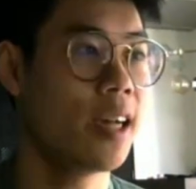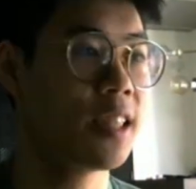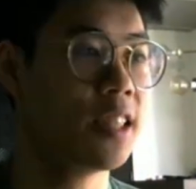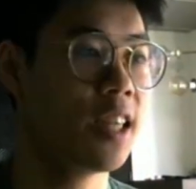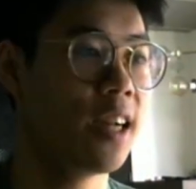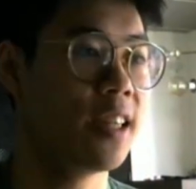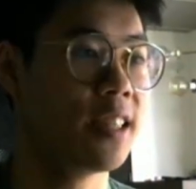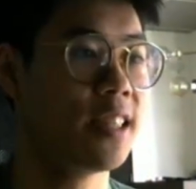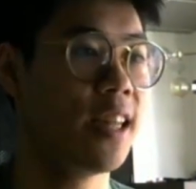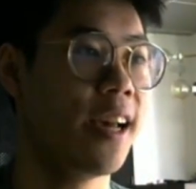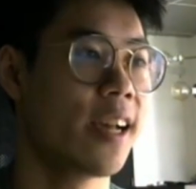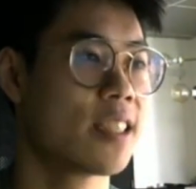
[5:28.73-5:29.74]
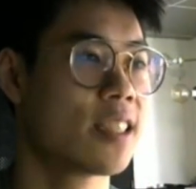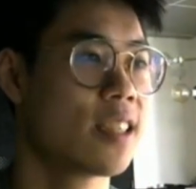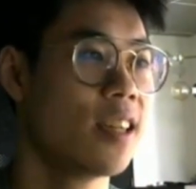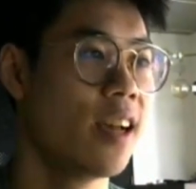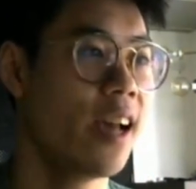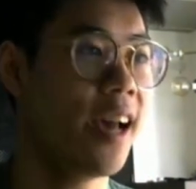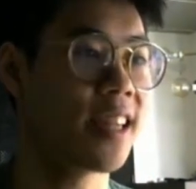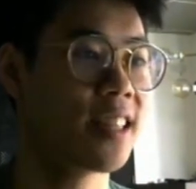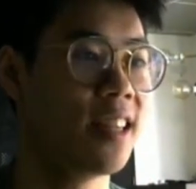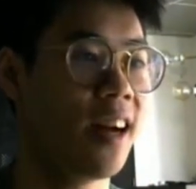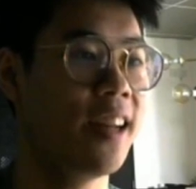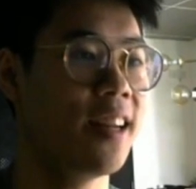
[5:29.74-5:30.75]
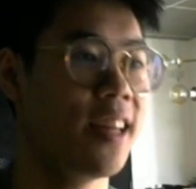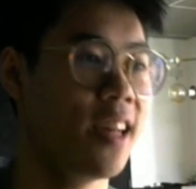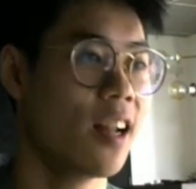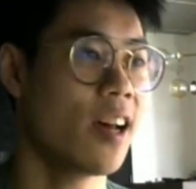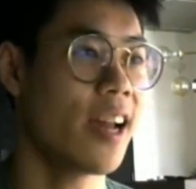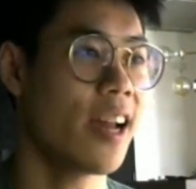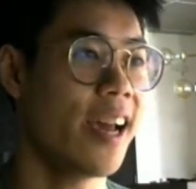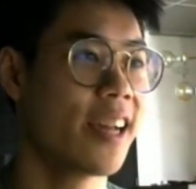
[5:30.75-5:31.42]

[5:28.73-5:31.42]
XJ6, X90, a lot of